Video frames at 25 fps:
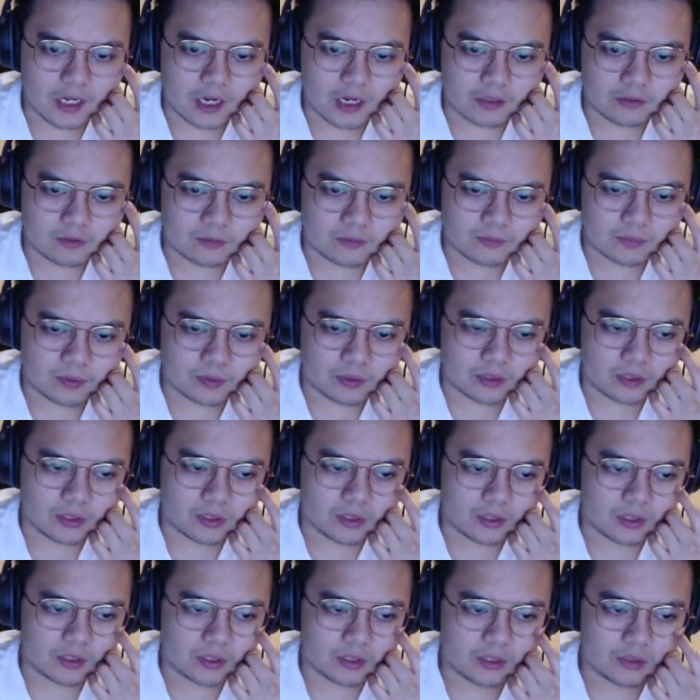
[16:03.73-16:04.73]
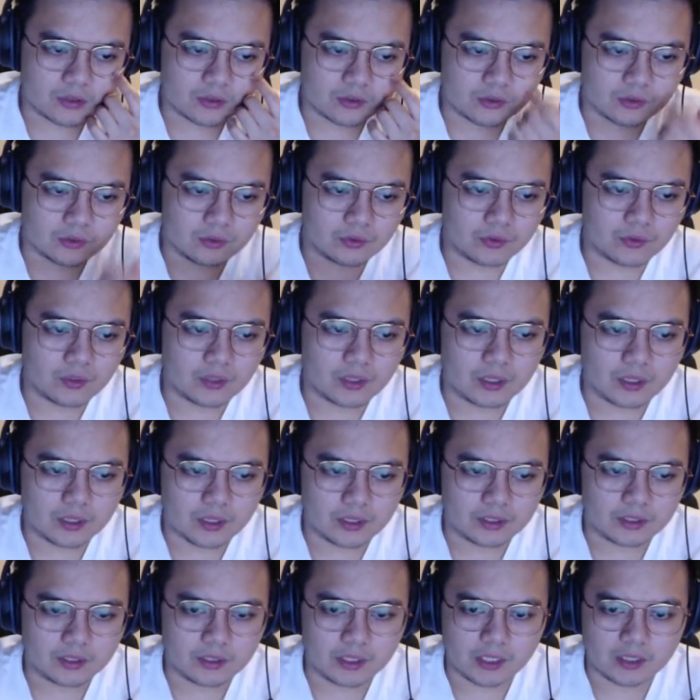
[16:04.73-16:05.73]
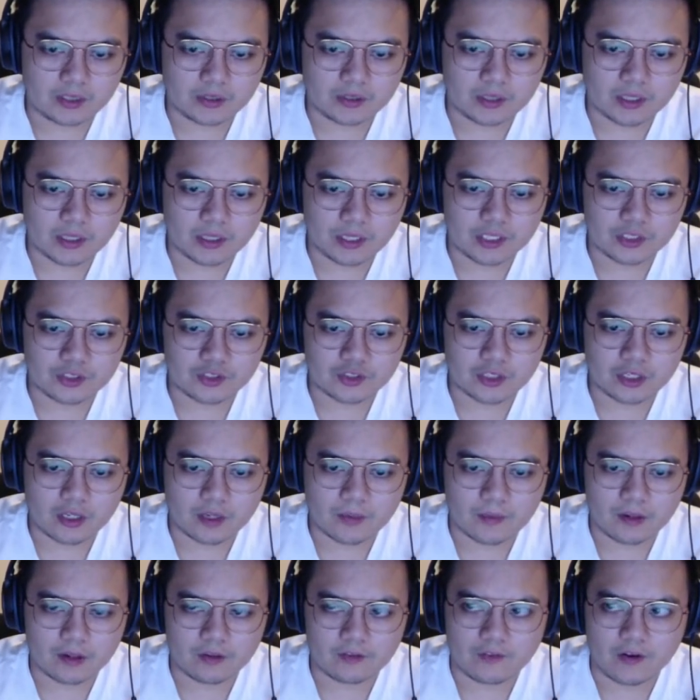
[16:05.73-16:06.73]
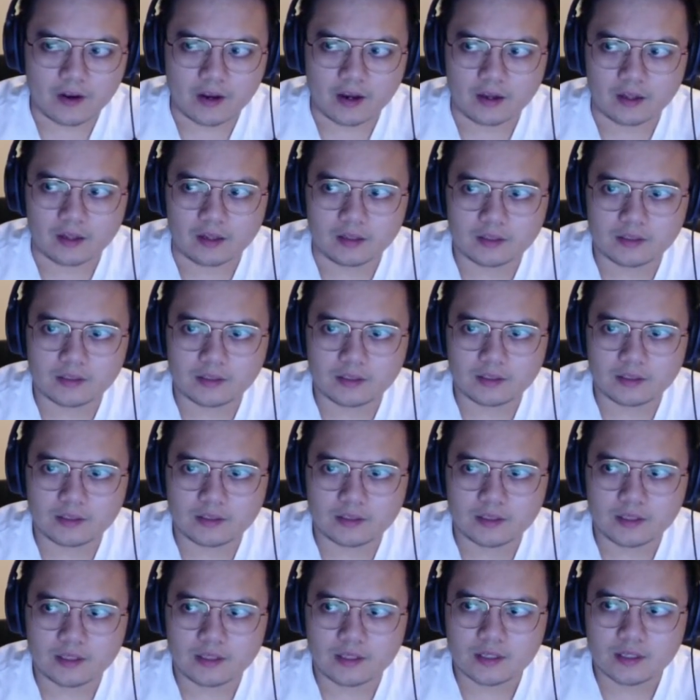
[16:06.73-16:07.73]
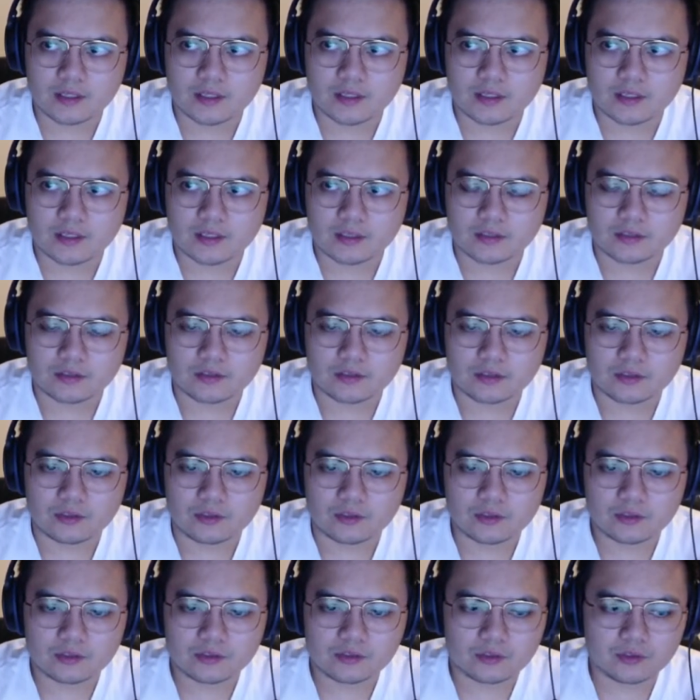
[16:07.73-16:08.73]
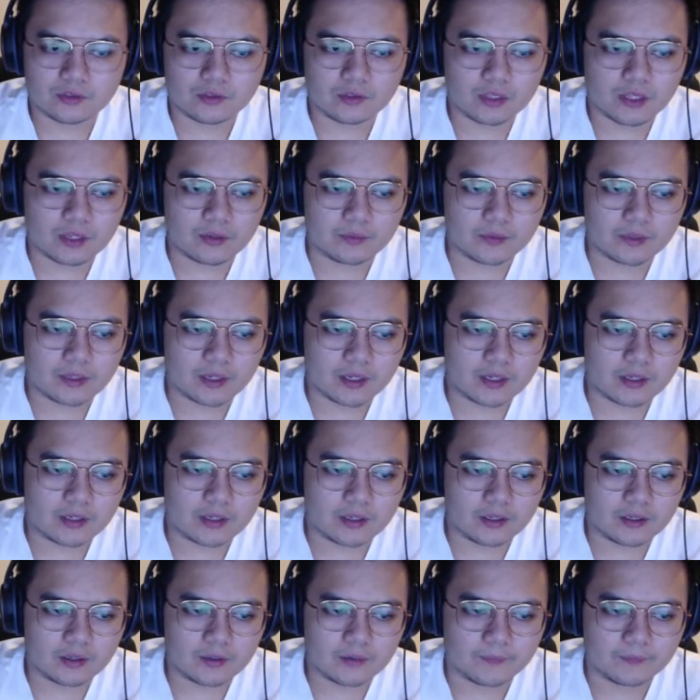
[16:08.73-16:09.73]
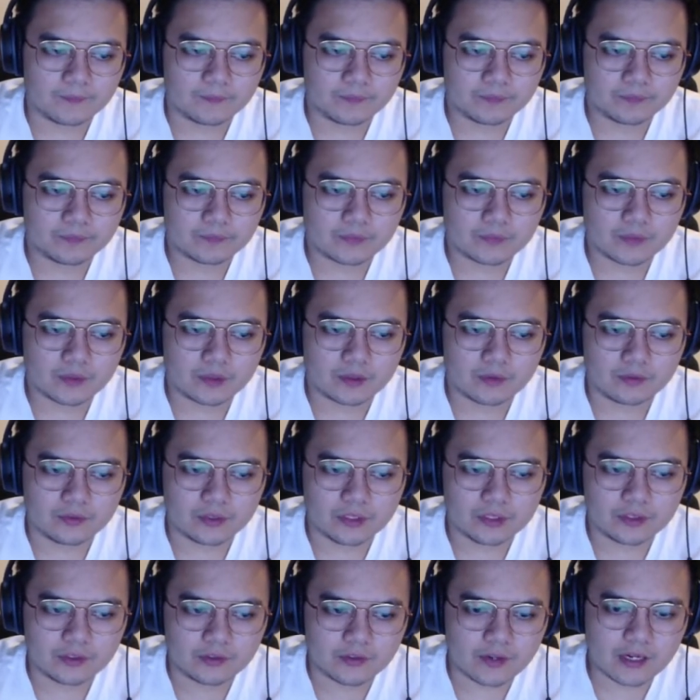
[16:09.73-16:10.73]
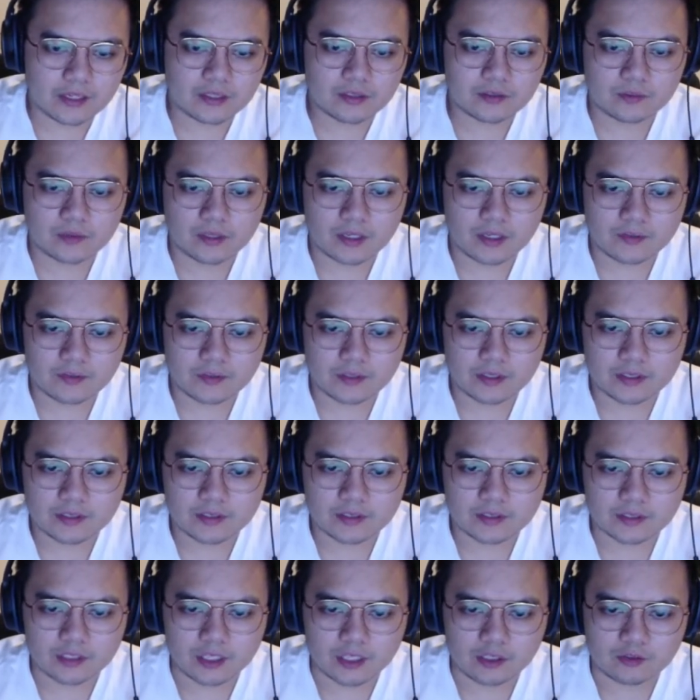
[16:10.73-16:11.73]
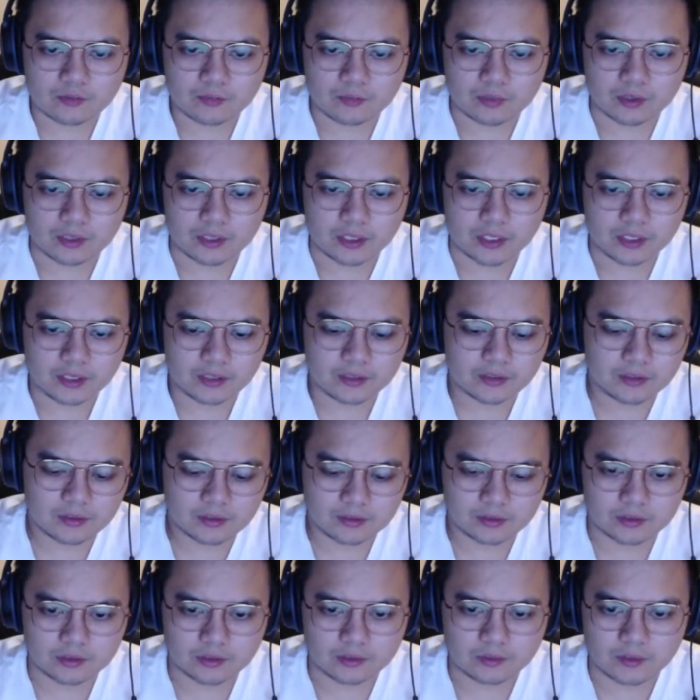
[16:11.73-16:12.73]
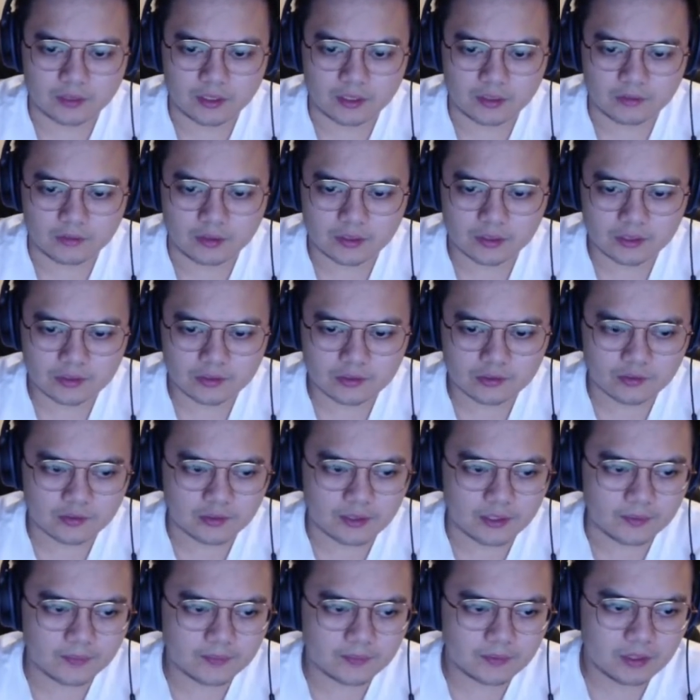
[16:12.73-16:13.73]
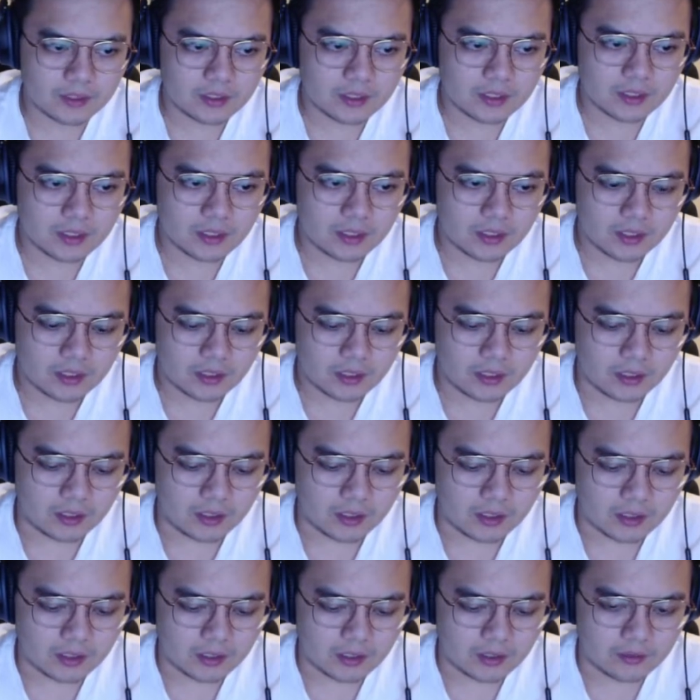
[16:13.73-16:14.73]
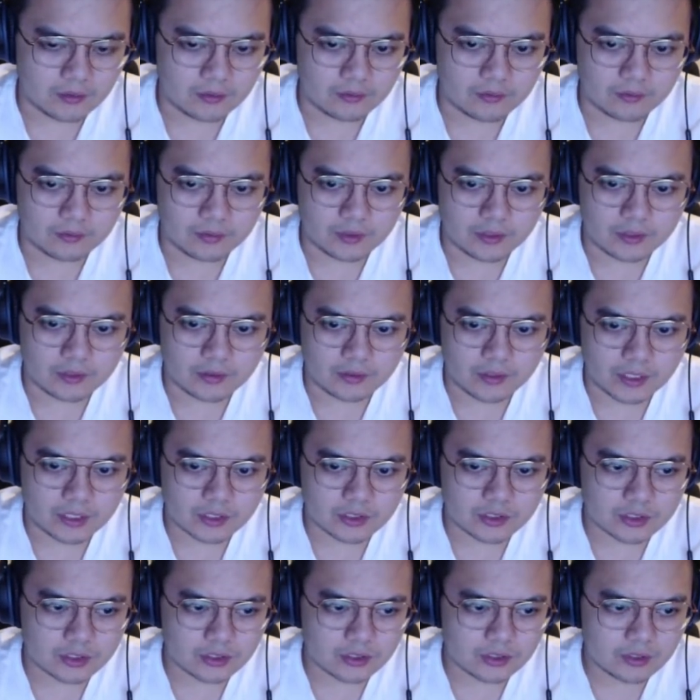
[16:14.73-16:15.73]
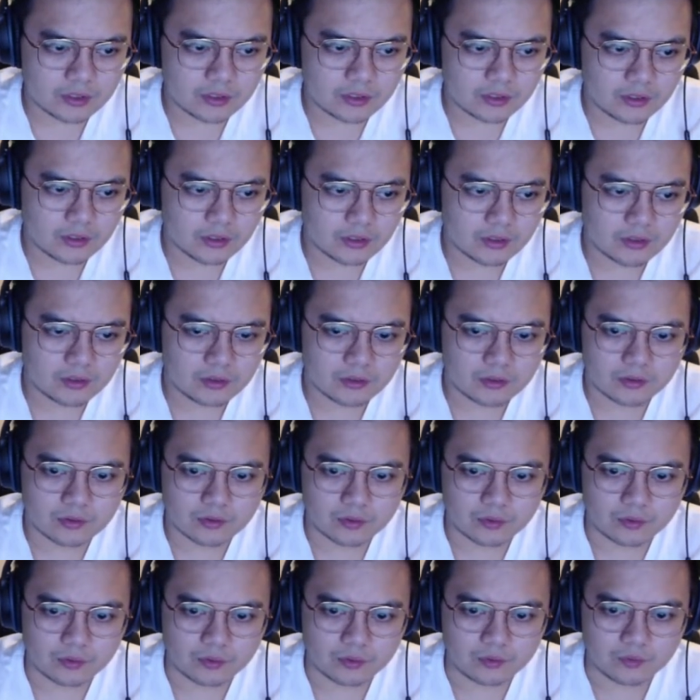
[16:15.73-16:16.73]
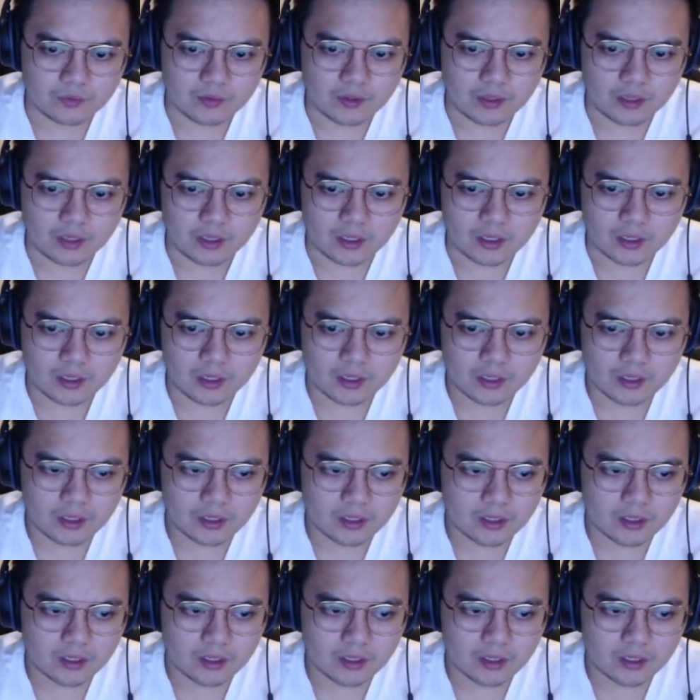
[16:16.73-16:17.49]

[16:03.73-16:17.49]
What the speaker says: output into the date.html file. So in order to do that, we gotta redirect whatever this is outputting. So we gotta run the script and then redirection to var